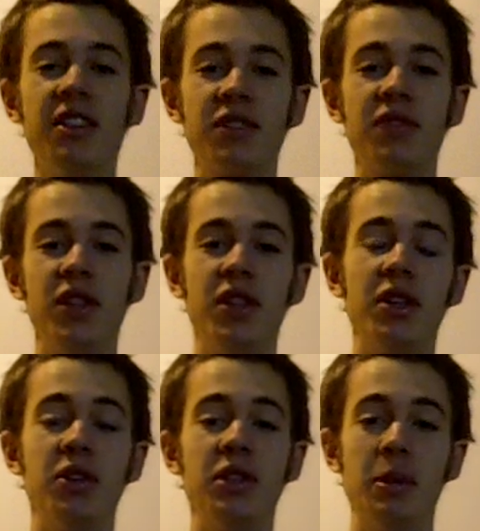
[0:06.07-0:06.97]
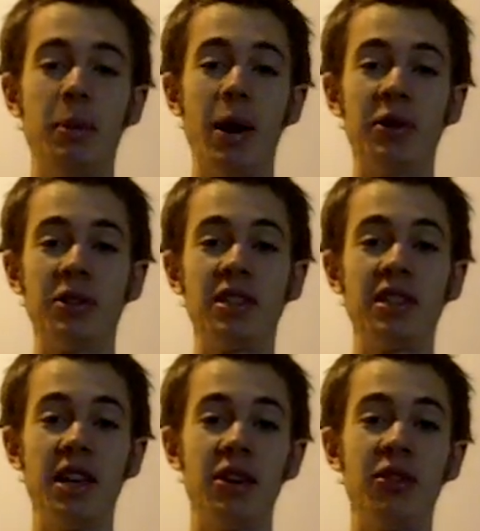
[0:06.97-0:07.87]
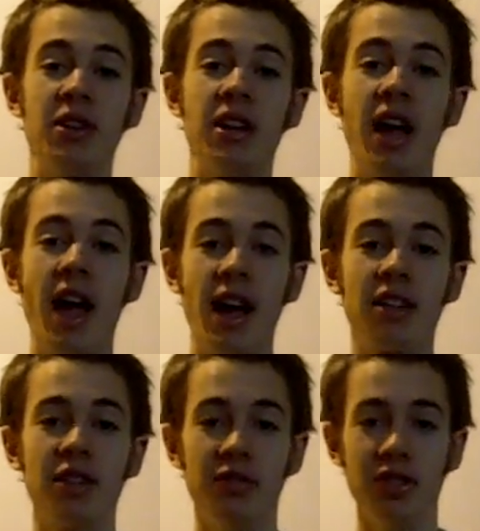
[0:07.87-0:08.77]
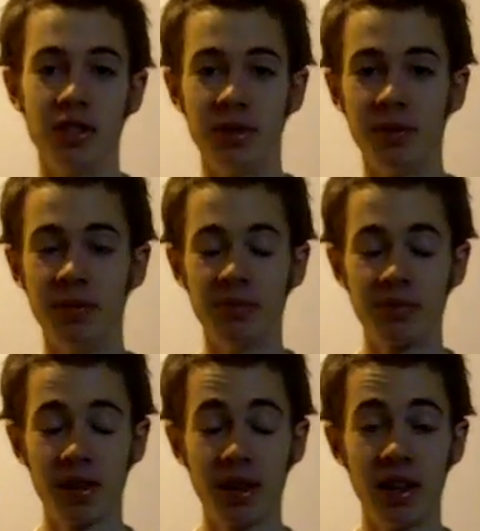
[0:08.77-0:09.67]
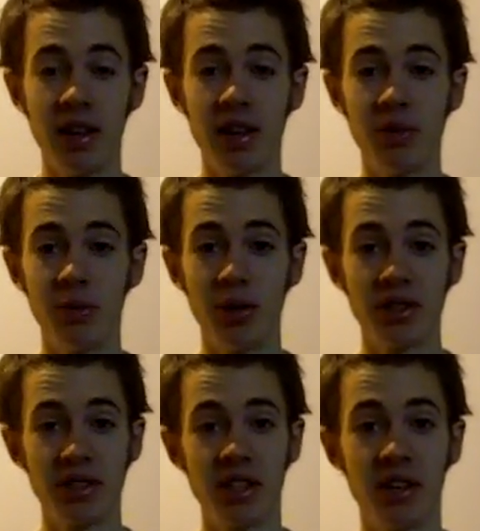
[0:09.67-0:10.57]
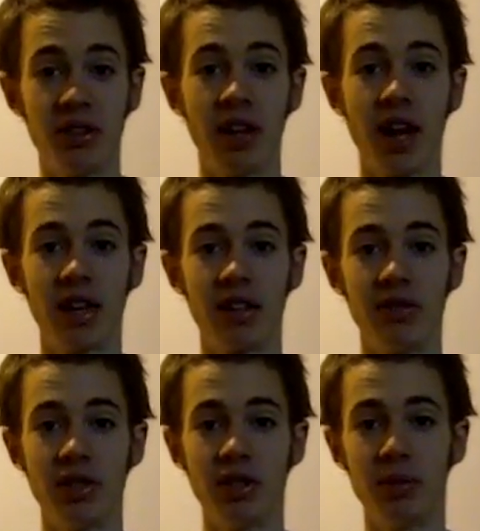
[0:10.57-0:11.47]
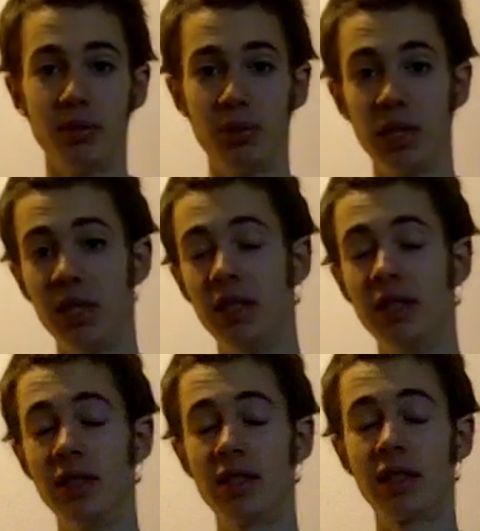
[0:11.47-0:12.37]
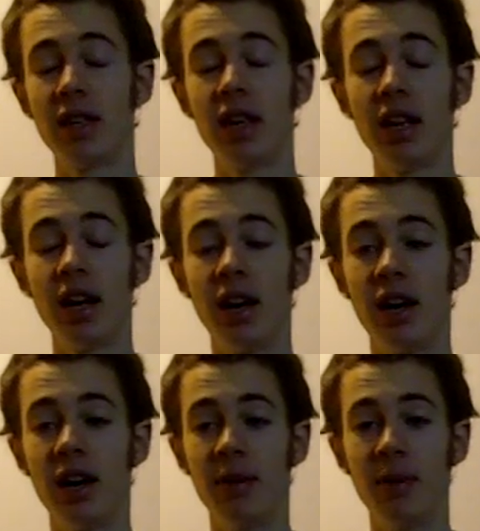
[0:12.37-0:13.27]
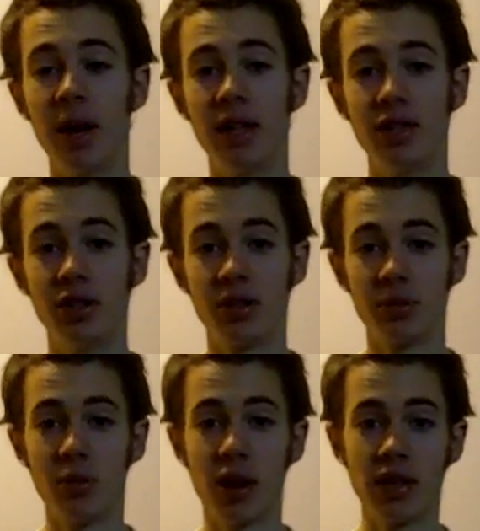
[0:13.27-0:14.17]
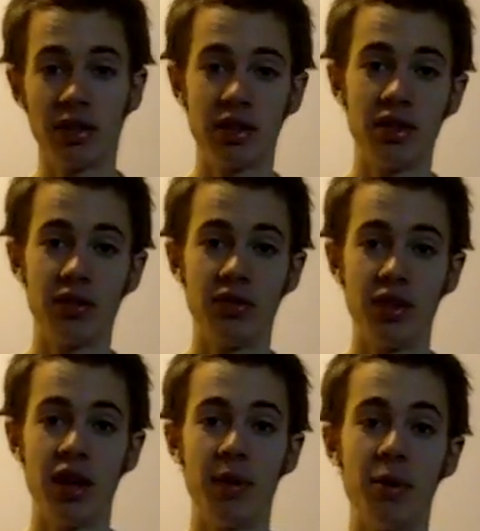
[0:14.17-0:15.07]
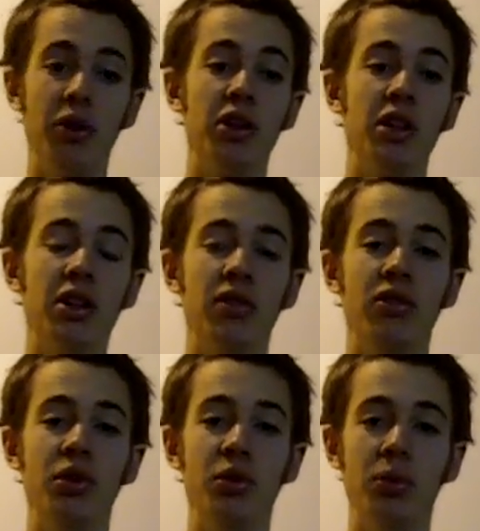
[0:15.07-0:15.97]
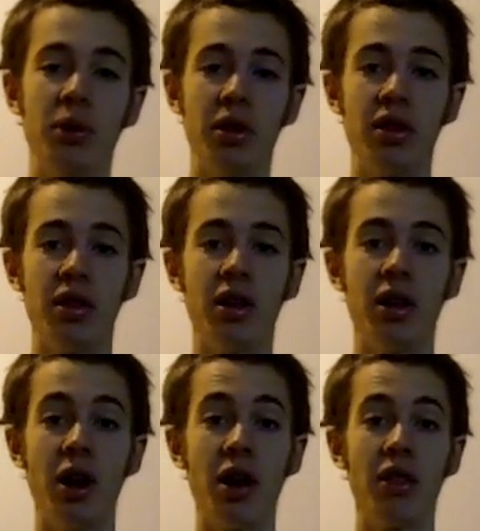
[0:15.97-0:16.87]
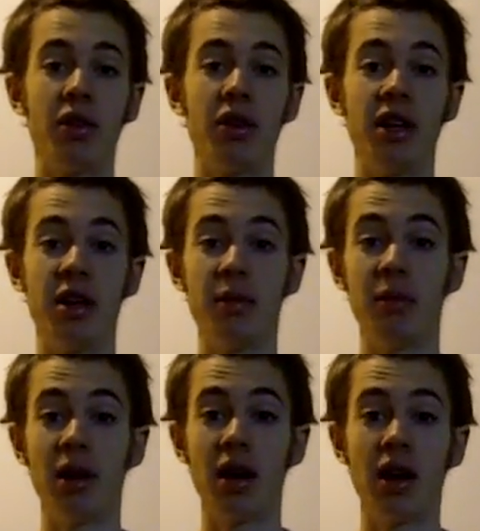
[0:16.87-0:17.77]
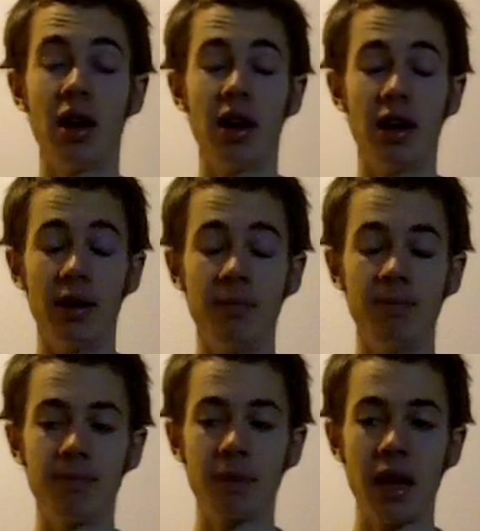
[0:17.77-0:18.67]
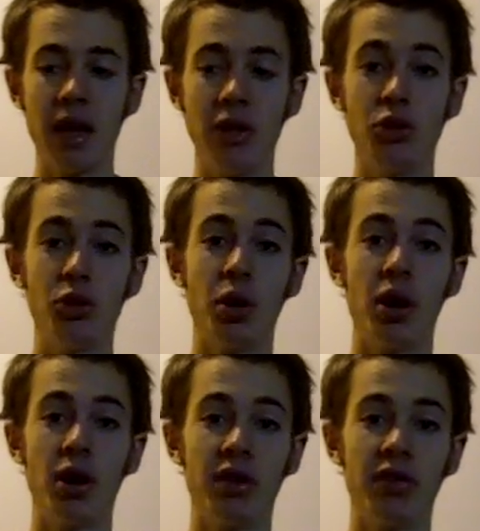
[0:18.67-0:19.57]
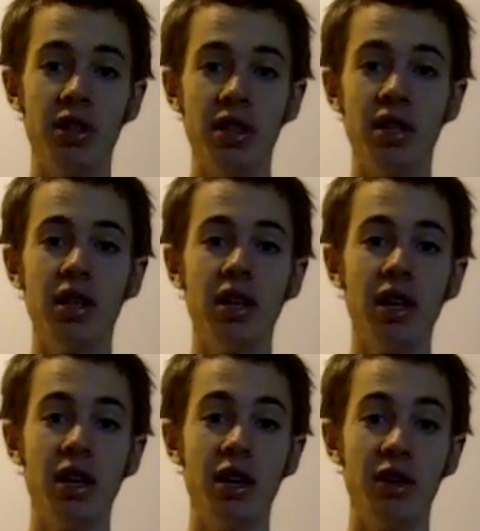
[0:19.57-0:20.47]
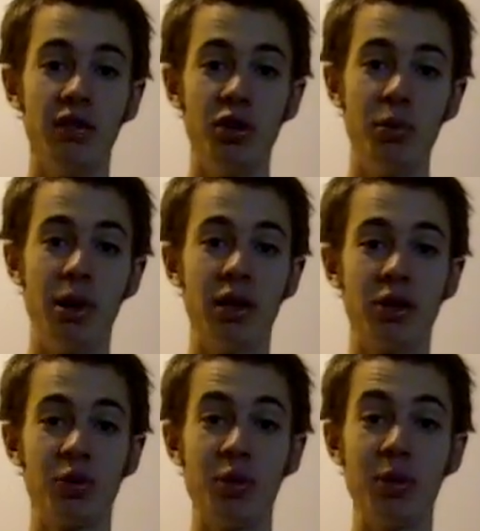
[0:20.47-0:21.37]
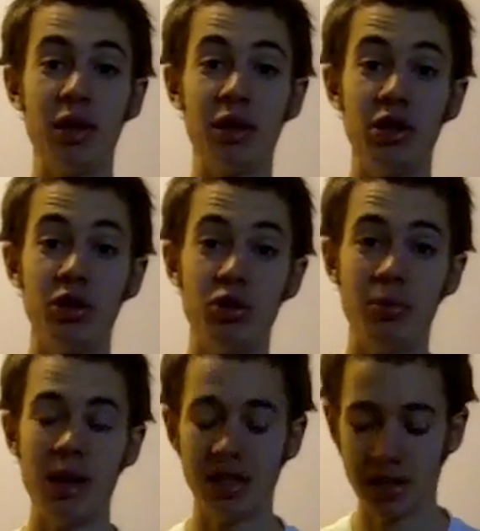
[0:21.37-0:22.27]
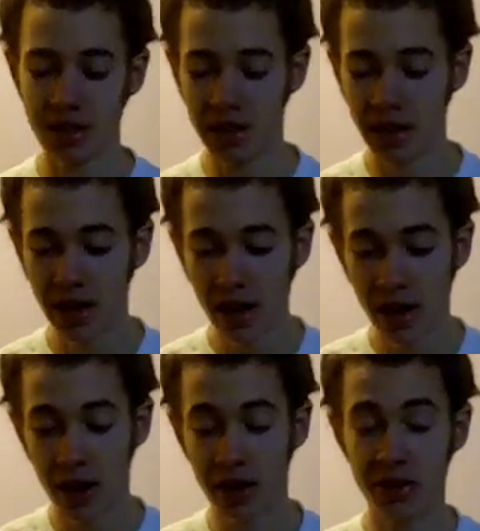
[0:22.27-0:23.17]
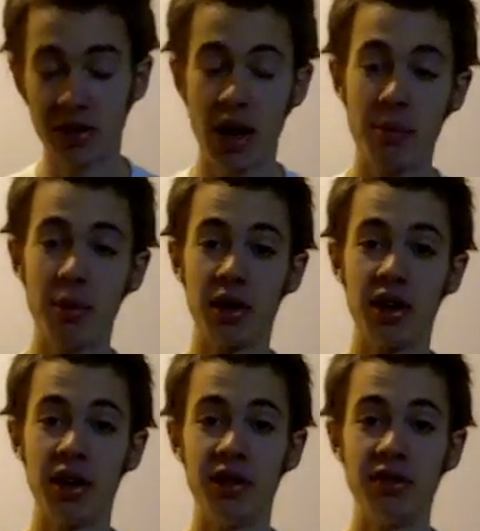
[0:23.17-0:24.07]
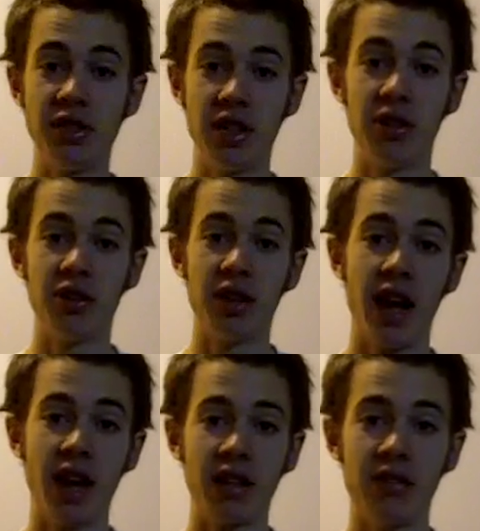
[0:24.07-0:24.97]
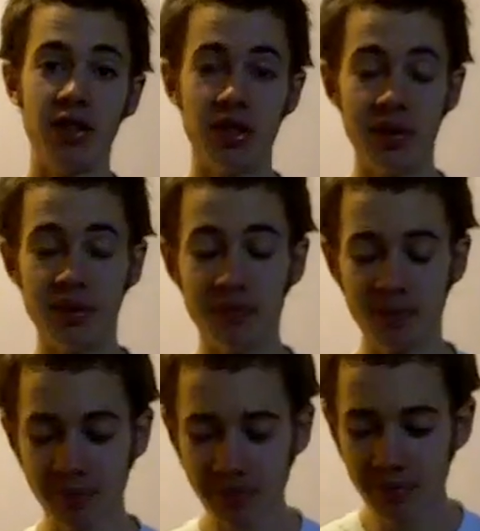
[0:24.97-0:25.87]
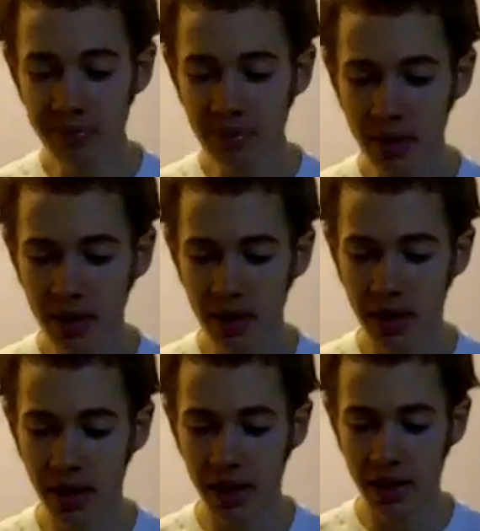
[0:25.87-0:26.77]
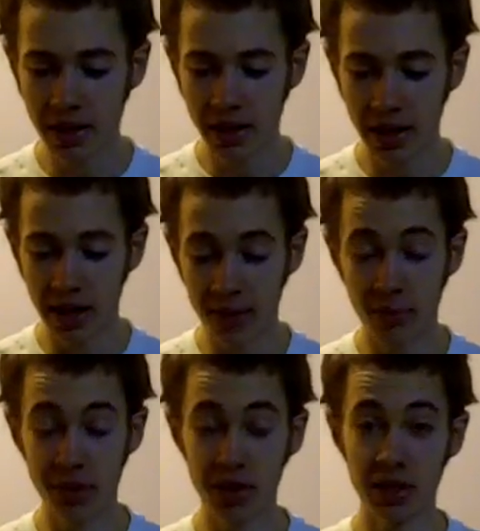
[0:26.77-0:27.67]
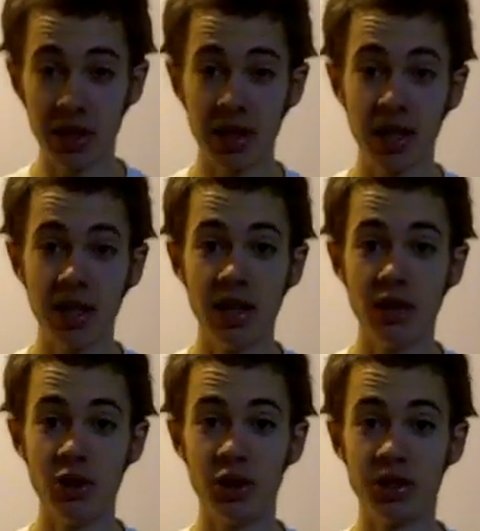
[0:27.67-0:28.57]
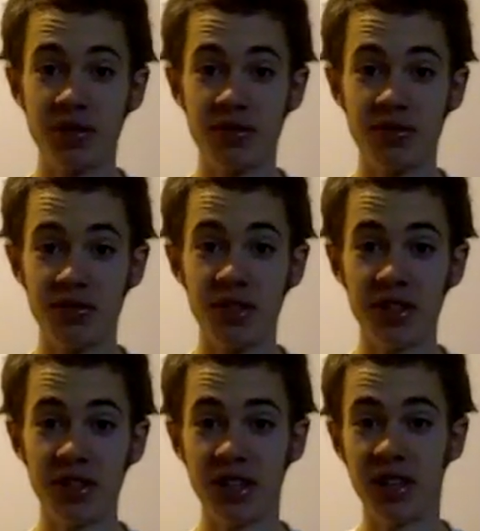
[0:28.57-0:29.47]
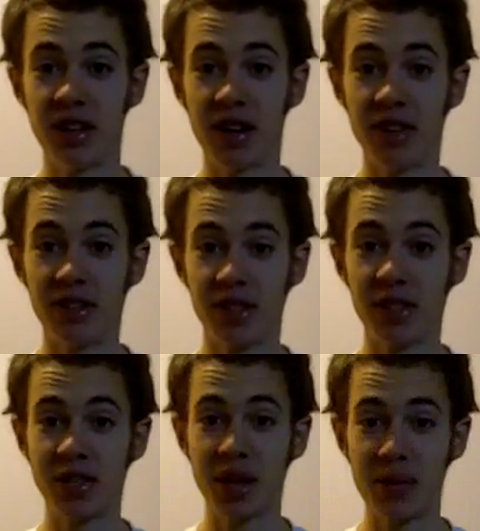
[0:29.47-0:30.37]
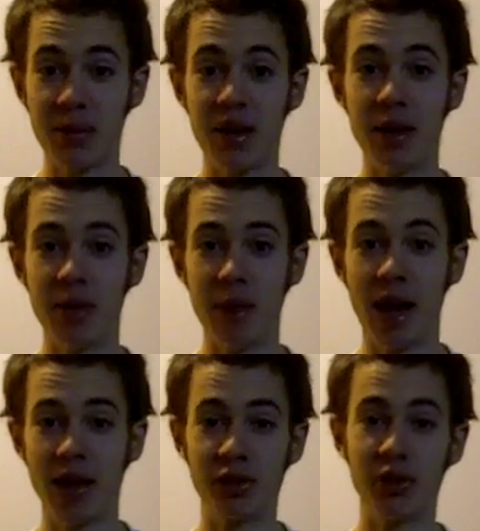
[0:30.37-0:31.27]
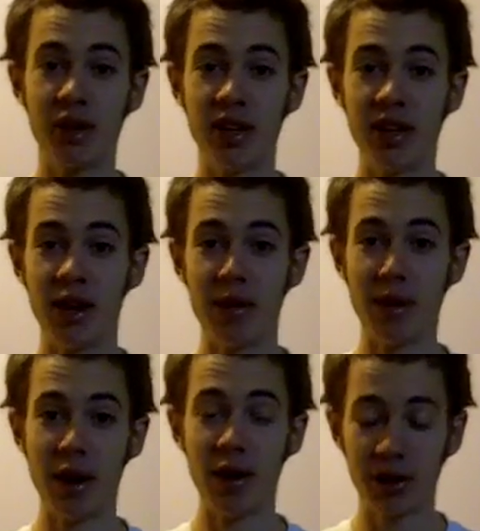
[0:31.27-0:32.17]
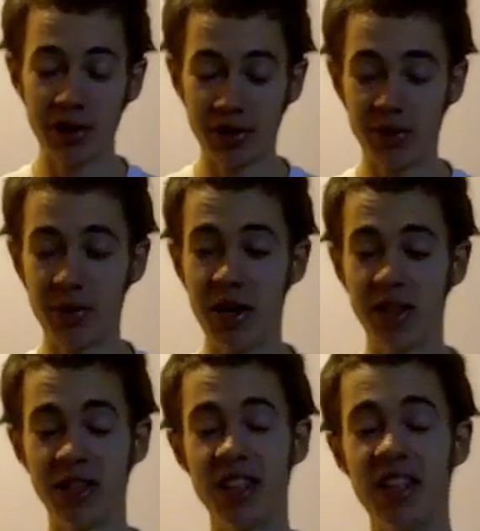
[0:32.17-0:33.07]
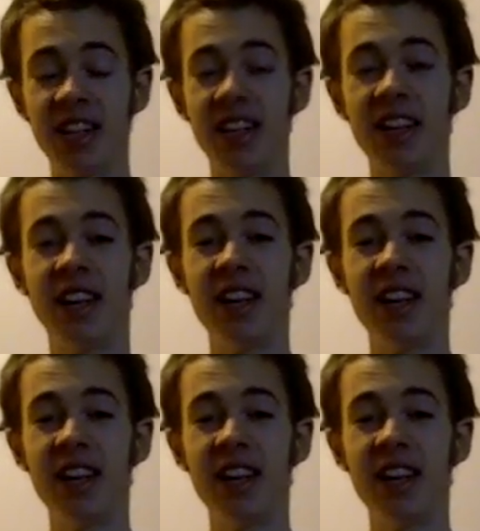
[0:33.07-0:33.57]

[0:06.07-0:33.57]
this video is about sacred activism and what sacred activism means. Um, I just watched this phenomenal interview with an author named um, Andrew Harvey, interviewed by this woman, Lilou Macé, on the topic of sacred activism. And uh, I'm really just feeling a lot of excitement and passion right now. My heart is racing,